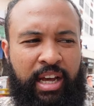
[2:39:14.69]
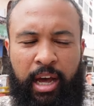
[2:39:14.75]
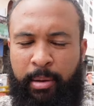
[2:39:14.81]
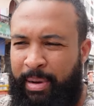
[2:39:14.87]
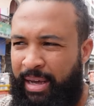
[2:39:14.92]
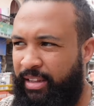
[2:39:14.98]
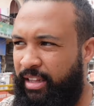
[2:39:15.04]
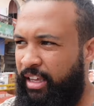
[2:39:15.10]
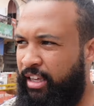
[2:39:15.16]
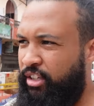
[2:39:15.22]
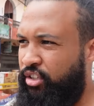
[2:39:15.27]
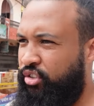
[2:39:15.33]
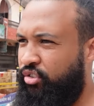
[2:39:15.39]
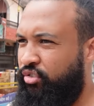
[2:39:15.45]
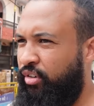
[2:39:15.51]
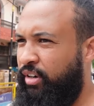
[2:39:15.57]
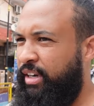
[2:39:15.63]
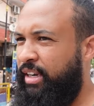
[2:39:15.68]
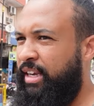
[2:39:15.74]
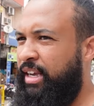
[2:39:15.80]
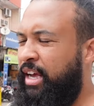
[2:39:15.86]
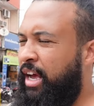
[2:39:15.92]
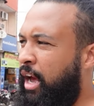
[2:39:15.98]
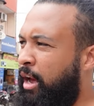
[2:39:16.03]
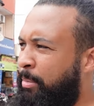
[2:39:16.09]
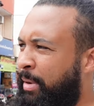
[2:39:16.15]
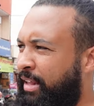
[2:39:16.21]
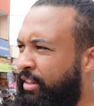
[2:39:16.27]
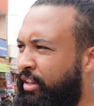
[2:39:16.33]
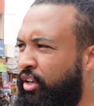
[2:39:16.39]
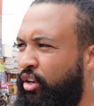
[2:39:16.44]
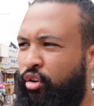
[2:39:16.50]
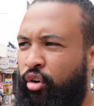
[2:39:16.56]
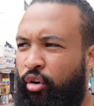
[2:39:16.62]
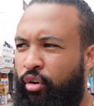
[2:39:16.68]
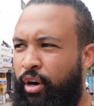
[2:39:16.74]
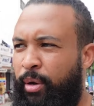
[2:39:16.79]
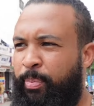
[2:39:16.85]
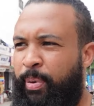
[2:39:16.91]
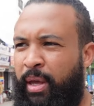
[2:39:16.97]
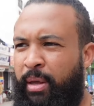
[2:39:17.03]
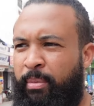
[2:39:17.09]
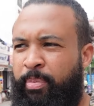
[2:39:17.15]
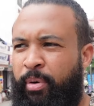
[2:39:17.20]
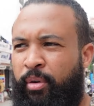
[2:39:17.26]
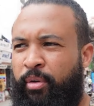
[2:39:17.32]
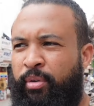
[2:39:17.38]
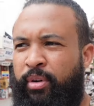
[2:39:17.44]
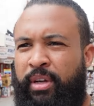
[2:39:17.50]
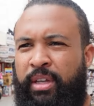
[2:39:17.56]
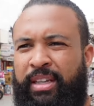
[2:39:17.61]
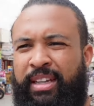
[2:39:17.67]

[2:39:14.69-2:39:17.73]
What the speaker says: about the history, about the Aghori people.